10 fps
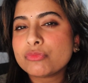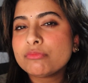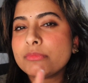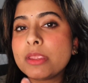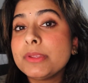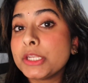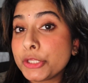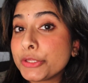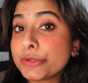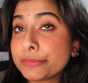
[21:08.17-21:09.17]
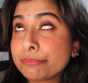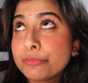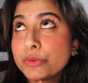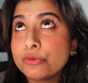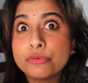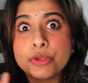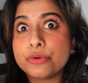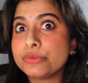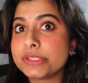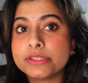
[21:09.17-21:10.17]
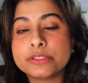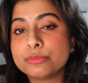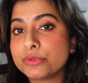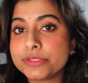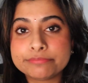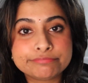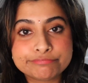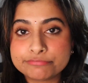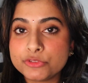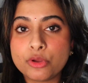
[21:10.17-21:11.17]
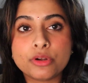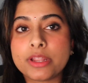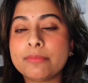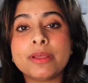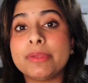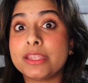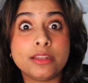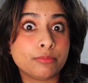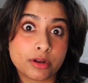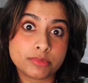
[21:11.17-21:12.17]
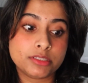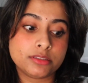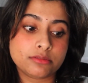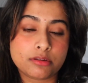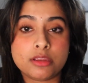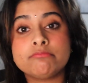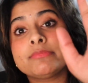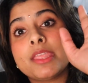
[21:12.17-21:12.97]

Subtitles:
maybe in a year. Who knows at this point? I'm not making any promises, okay?